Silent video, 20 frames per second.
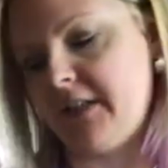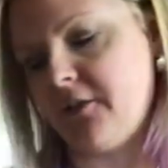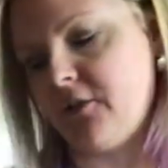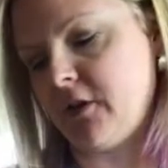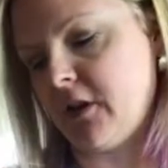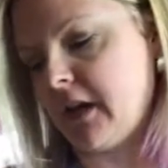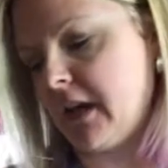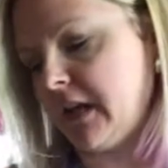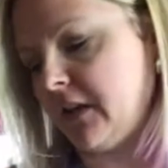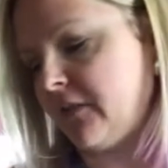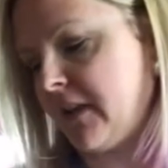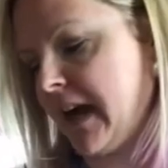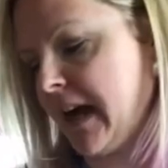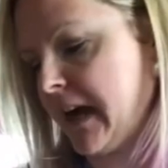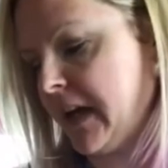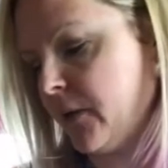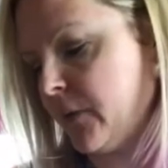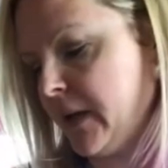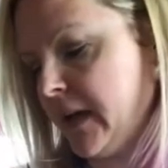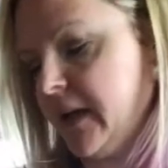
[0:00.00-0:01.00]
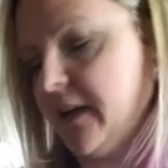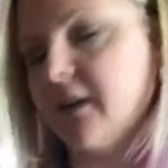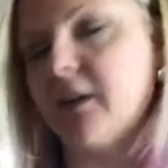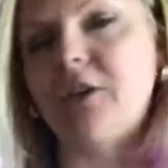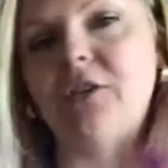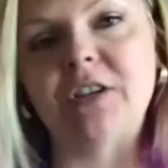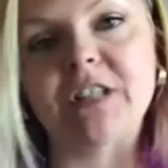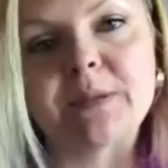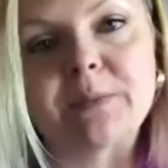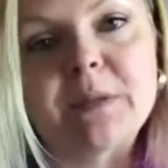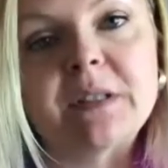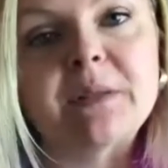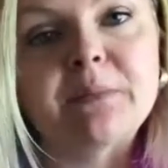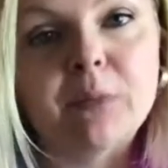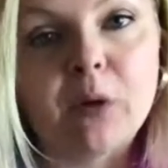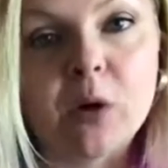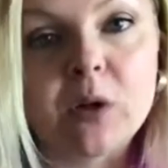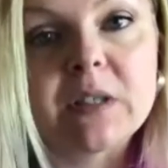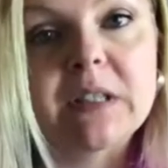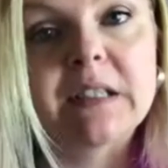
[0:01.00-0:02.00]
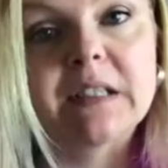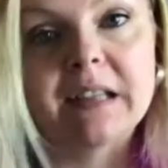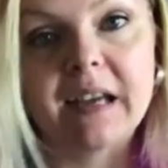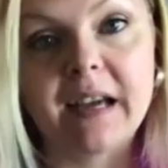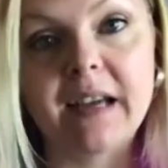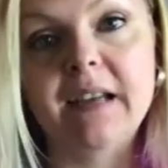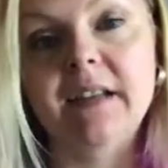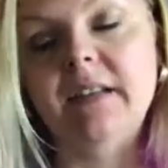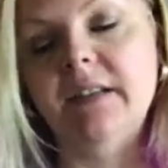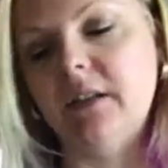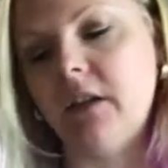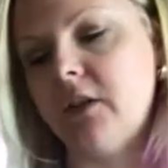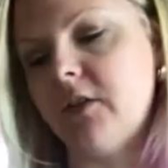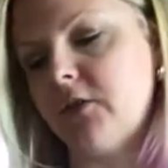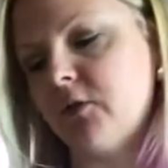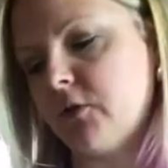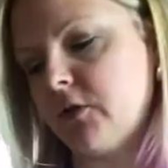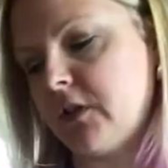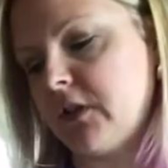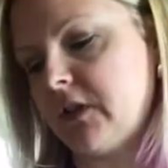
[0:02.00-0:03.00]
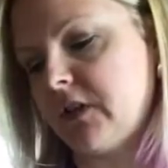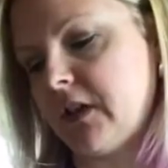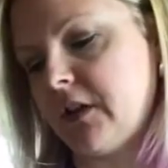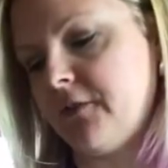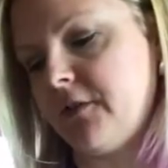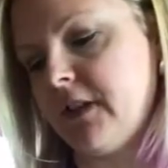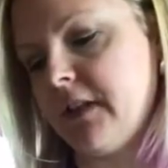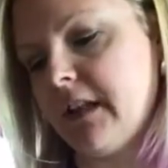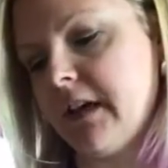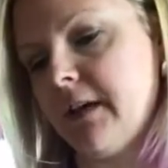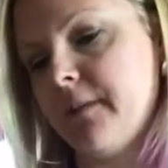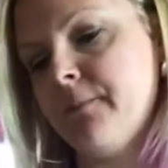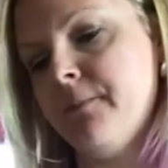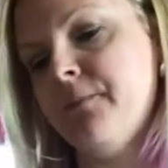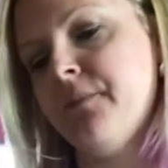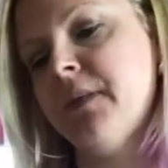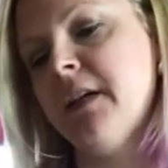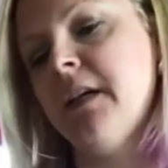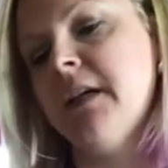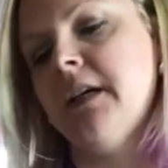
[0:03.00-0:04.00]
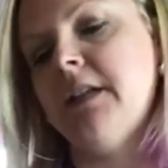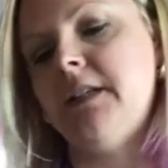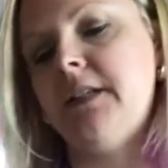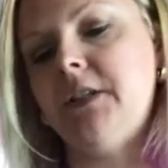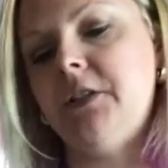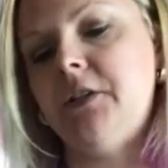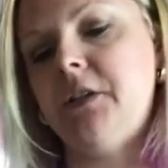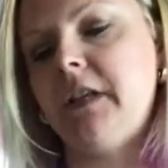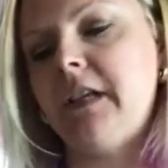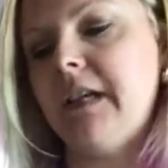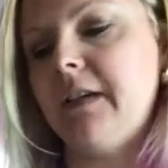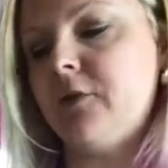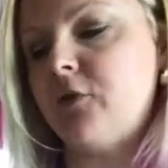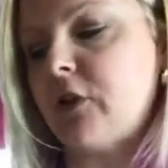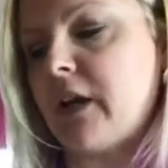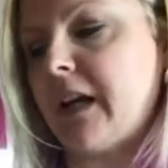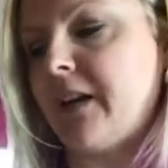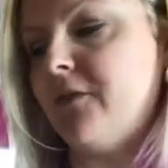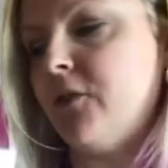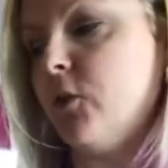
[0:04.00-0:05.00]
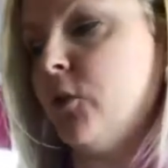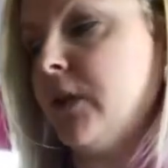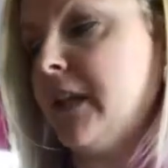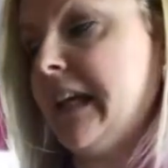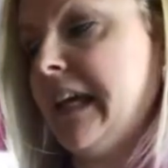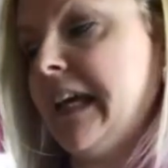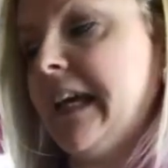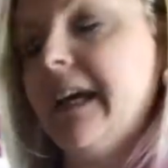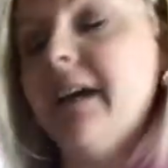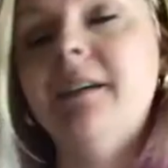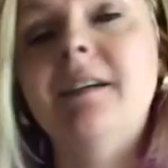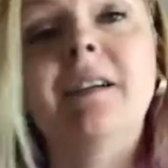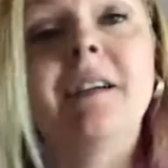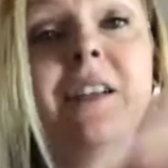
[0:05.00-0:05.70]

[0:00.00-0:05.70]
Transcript: You've got kind of Halloween and Christmas and Boxing Day and those sorts of stuff in there. So you can keep track of your year.